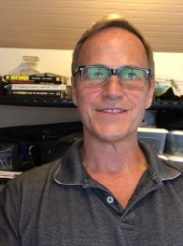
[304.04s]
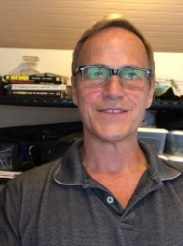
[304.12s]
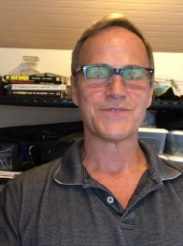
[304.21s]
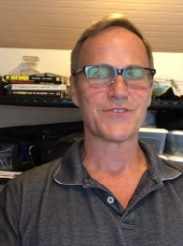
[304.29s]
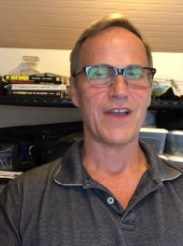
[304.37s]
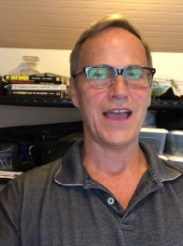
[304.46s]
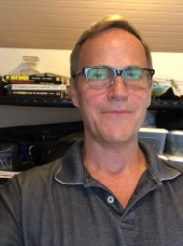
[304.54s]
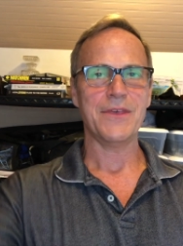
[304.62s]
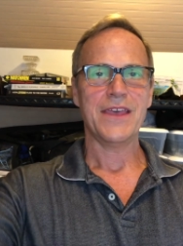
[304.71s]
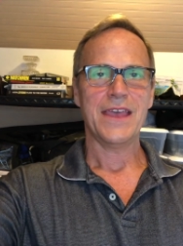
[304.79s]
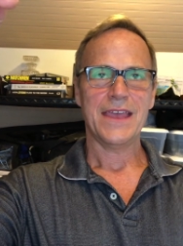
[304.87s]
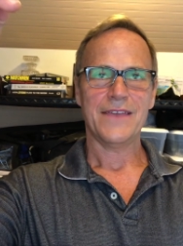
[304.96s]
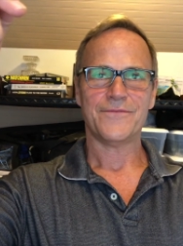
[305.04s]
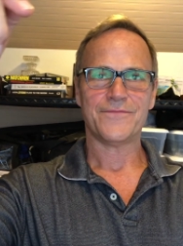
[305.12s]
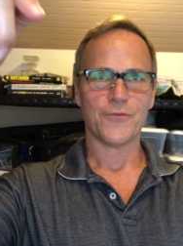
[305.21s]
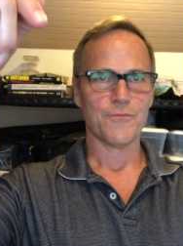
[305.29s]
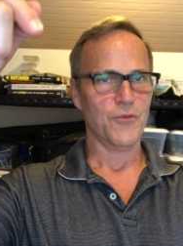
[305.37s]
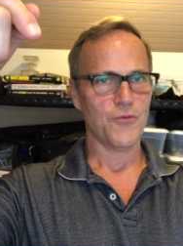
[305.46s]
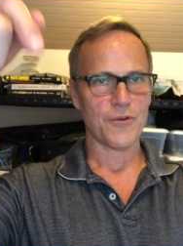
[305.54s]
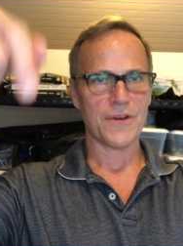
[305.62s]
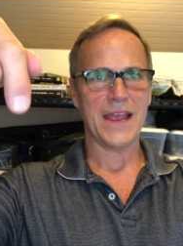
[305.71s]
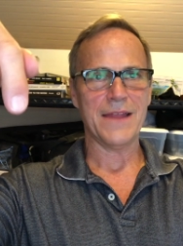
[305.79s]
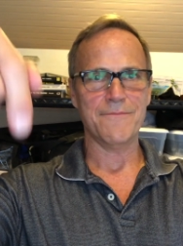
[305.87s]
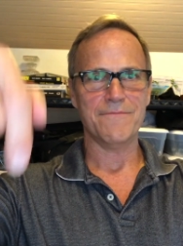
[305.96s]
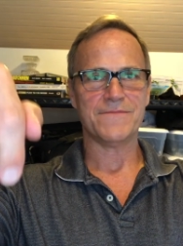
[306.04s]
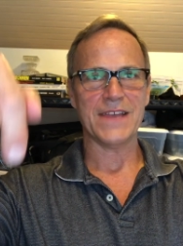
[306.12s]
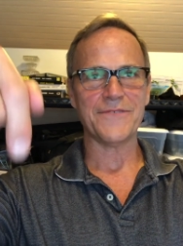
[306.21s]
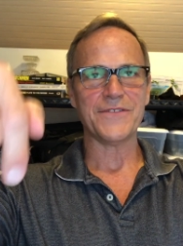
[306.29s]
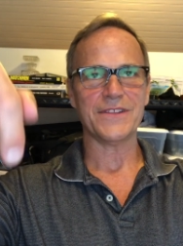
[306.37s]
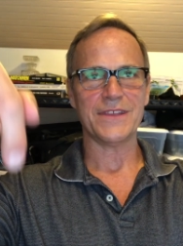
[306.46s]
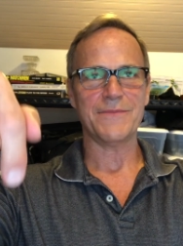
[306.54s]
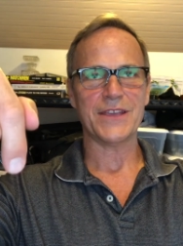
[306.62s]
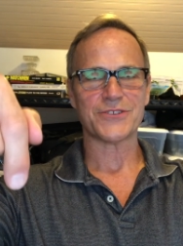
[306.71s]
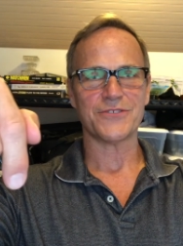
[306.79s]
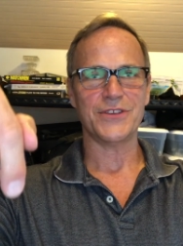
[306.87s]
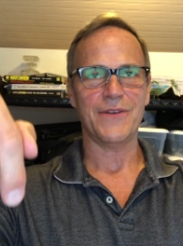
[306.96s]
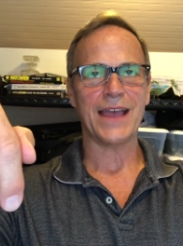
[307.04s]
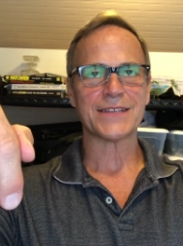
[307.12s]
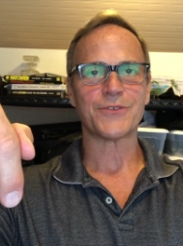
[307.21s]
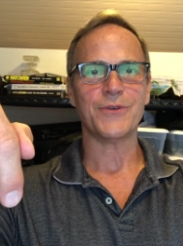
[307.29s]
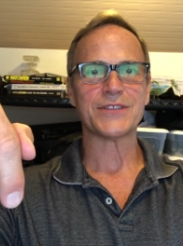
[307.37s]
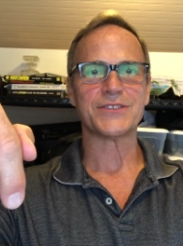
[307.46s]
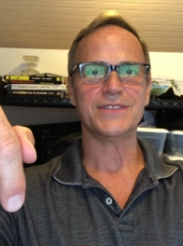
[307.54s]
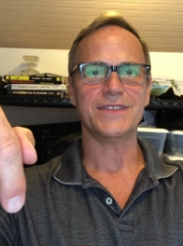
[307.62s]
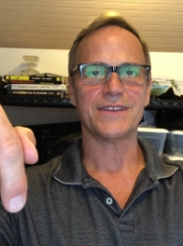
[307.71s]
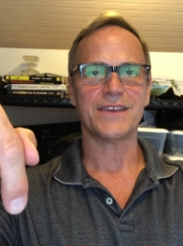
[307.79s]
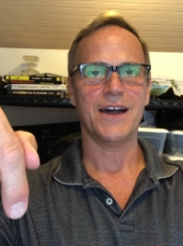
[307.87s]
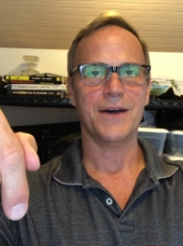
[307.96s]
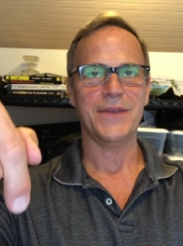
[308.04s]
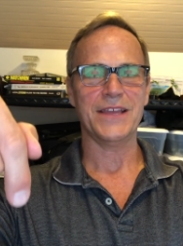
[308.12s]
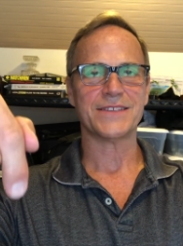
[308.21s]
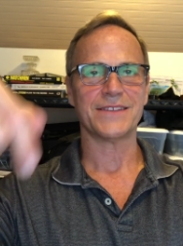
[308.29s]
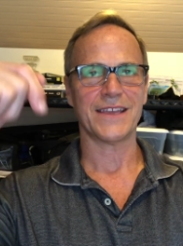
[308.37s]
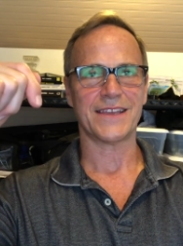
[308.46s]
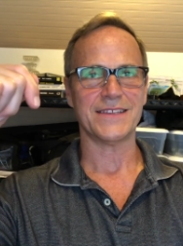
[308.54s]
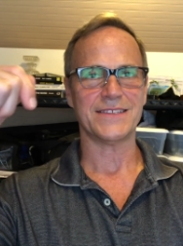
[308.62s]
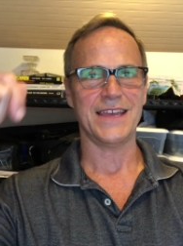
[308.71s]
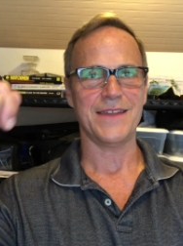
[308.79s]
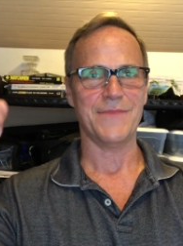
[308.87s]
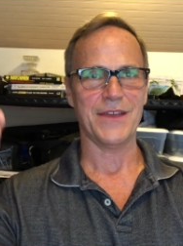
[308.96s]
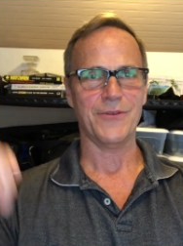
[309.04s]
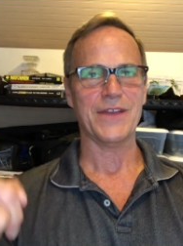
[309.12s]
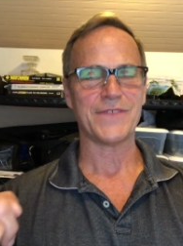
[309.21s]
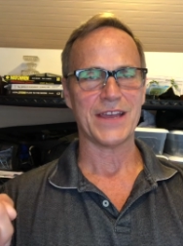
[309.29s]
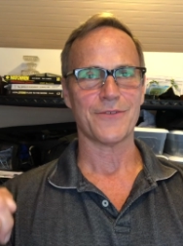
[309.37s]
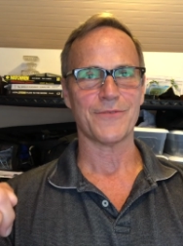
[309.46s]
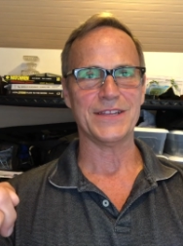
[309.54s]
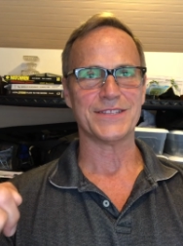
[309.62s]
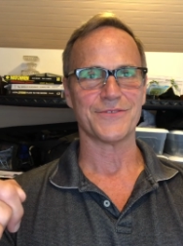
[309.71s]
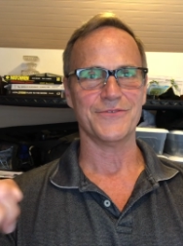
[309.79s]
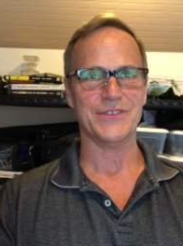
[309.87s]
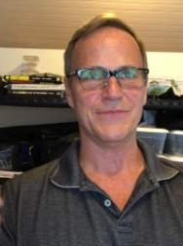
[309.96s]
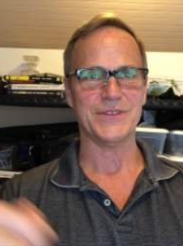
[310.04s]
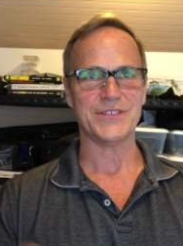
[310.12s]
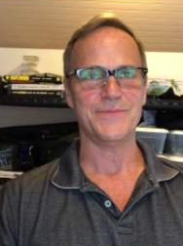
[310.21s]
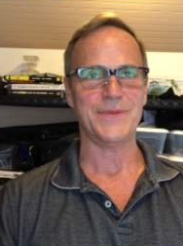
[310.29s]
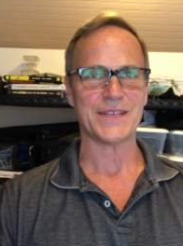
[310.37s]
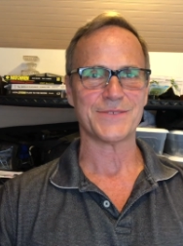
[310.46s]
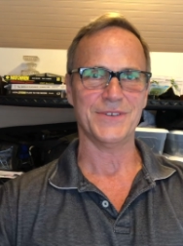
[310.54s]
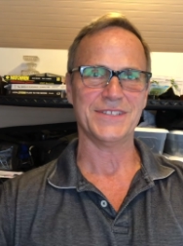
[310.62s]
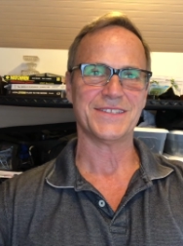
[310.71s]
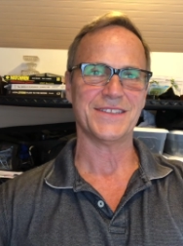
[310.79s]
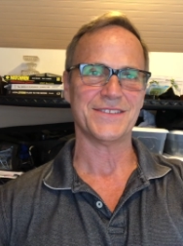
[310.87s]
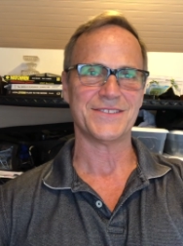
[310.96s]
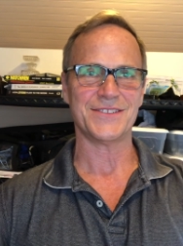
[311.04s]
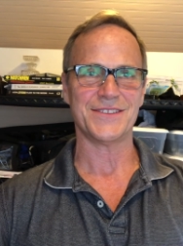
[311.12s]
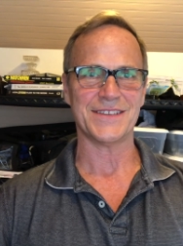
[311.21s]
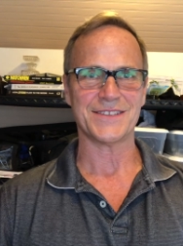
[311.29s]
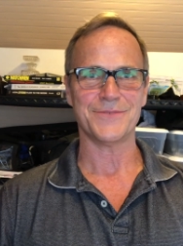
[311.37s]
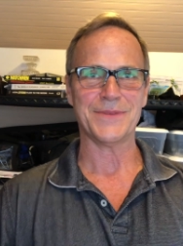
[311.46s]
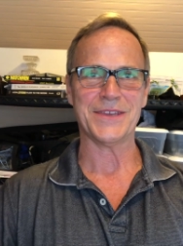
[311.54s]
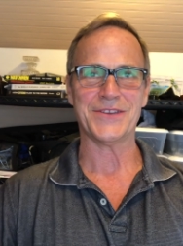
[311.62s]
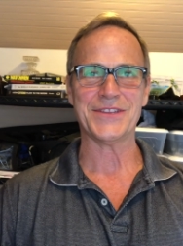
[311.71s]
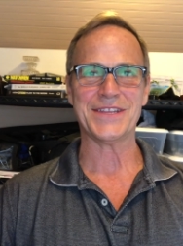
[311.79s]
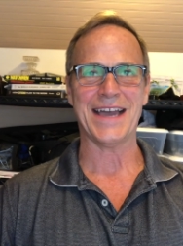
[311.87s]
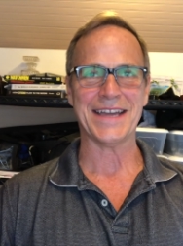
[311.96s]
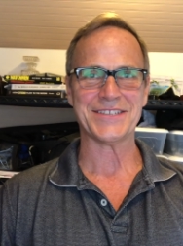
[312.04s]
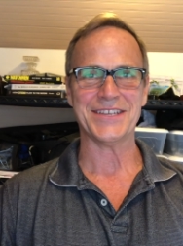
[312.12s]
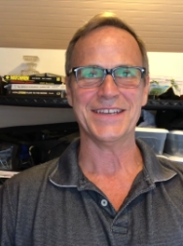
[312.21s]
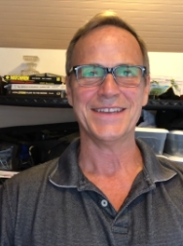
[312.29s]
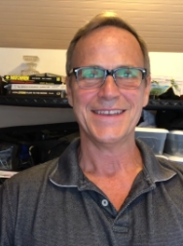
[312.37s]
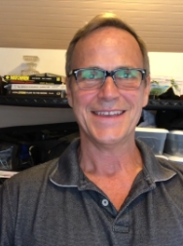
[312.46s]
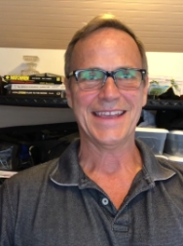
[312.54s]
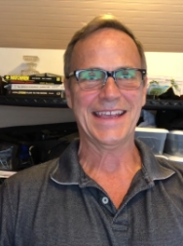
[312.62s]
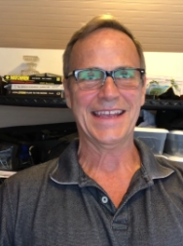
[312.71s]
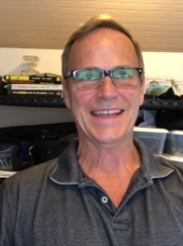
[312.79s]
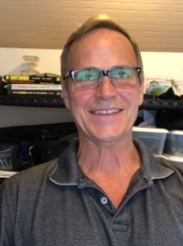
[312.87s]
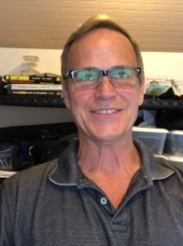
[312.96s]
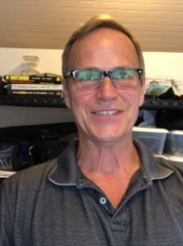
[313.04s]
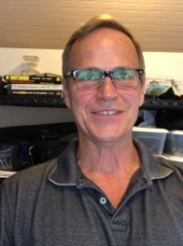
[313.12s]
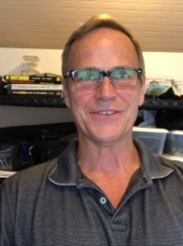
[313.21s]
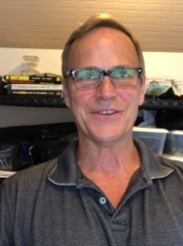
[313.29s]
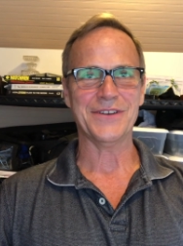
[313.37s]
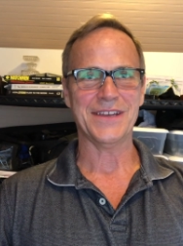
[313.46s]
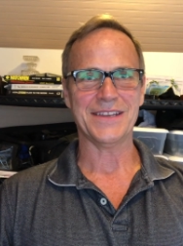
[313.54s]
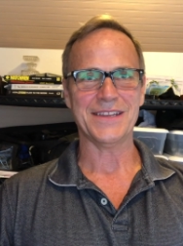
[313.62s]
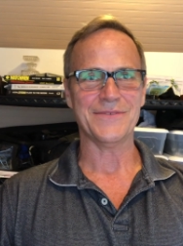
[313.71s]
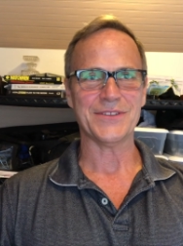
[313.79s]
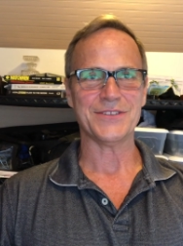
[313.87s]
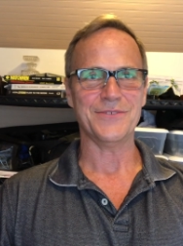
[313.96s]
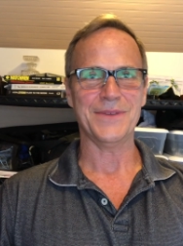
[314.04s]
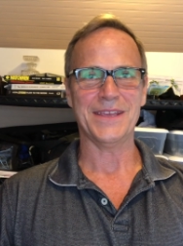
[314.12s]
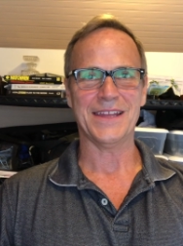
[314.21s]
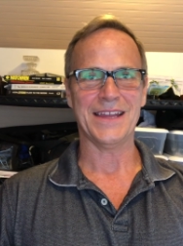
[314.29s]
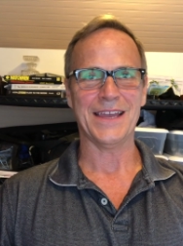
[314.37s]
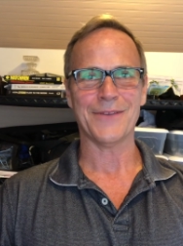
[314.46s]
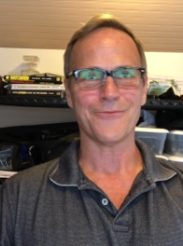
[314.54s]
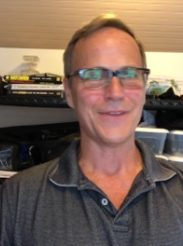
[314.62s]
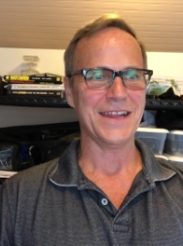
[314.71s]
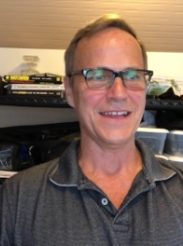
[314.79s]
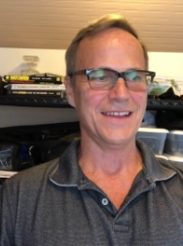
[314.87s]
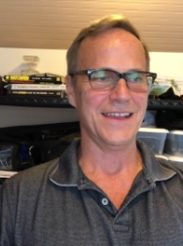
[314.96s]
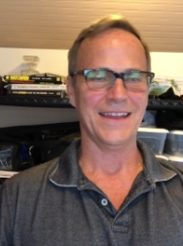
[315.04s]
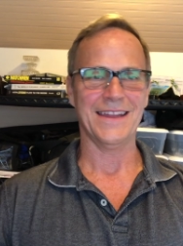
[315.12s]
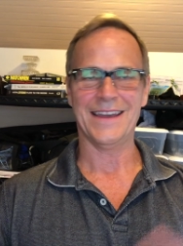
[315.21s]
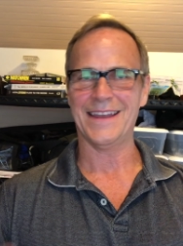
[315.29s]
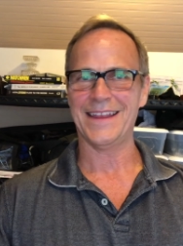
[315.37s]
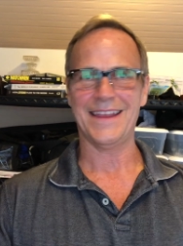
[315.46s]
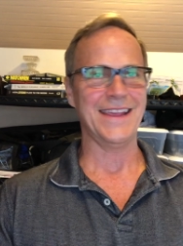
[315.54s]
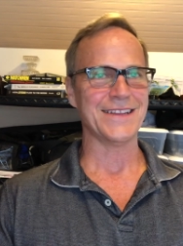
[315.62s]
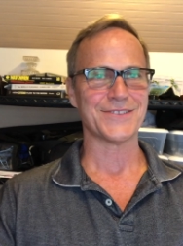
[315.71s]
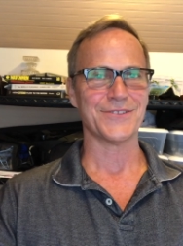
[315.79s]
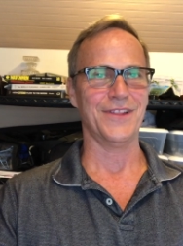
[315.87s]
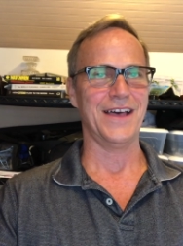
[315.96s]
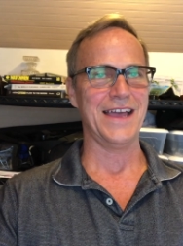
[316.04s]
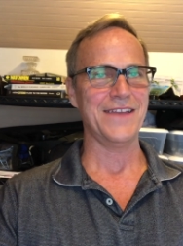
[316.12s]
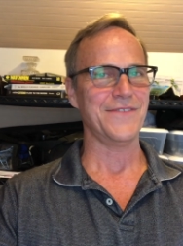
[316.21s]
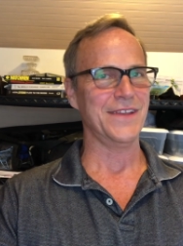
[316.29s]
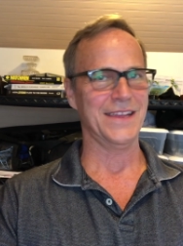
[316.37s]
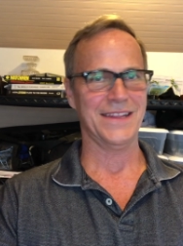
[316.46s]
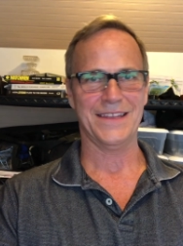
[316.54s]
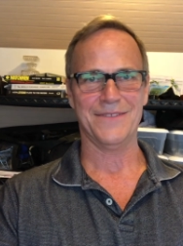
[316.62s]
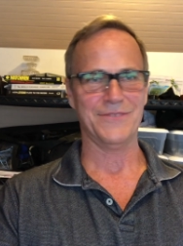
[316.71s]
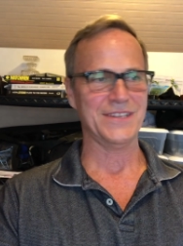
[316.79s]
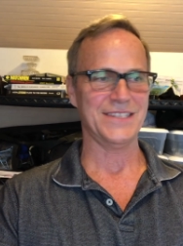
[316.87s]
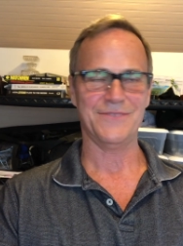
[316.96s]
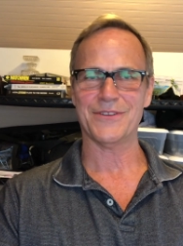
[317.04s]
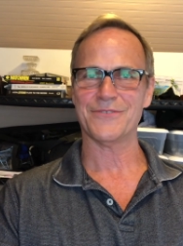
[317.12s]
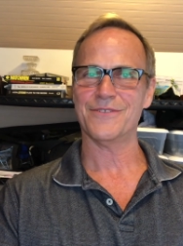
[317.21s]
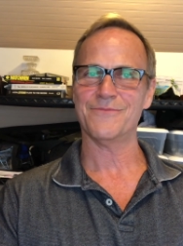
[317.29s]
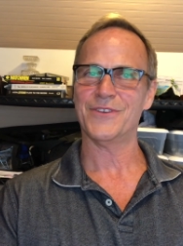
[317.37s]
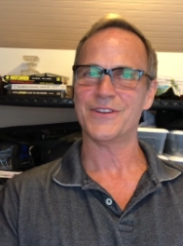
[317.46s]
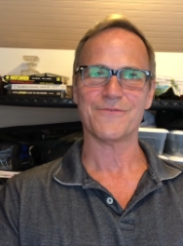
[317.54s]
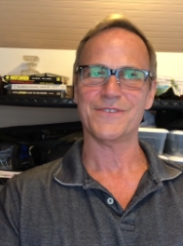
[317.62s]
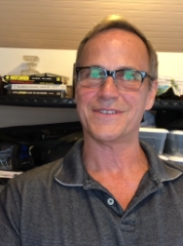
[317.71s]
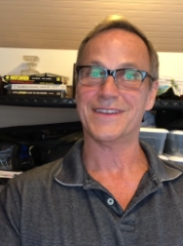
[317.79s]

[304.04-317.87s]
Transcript: and subscribe for more and definitely make sure you ask questions in the comments. Like I said, my wife kind of reads through them and she picks ones that she thinks will be a good gotcha and she'll go ahead and give it to me and I read it and I answer live and then we see whether I'm right or wrong.